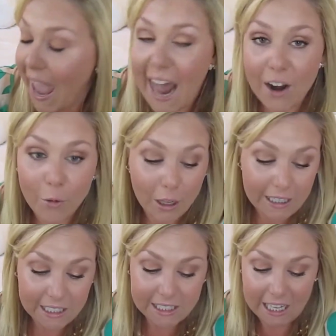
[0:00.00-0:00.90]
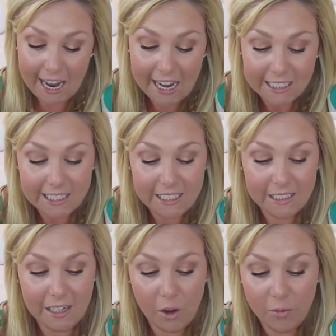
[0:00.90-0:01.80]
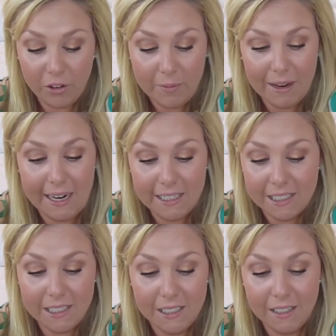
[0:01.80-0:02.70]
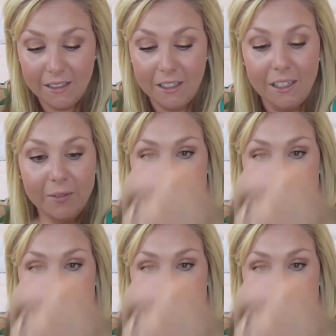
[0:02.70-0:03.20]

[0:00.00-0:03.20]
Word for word: And it really does last. Hopefully my hands, look.